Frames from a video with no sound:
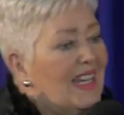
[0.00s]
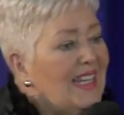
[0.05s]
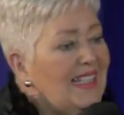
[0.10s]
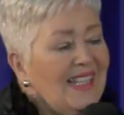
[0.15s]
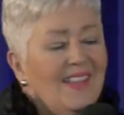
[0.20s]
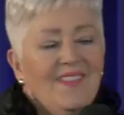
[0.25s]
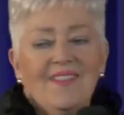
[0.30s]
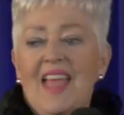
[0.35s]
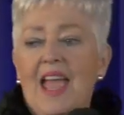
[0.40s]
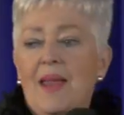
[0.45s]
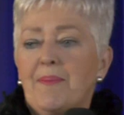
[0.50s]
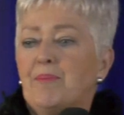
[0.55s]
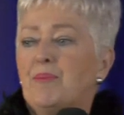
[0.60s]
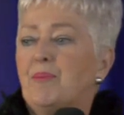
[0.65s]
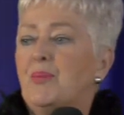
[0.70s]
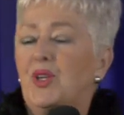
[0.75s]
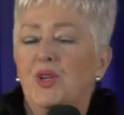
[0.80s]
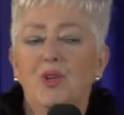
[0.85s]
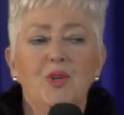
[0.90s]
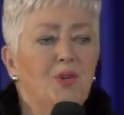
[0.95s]
Isn't
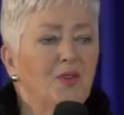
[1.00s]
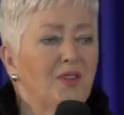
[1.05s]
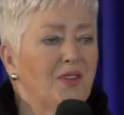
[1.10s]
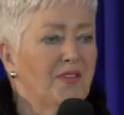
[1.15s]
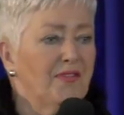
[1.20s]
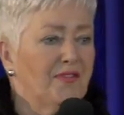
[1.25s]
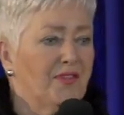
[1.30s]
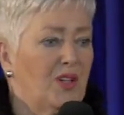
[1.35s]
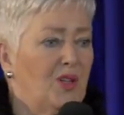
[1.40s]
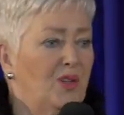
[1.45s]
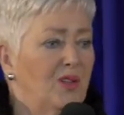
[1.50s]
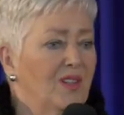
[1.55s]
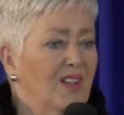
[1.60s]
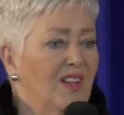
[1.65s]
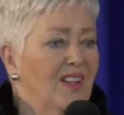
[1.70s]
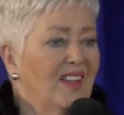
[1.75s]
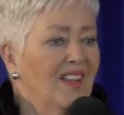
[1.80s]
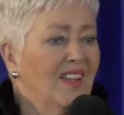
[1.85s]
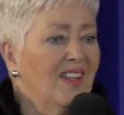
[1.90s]
that beautiful?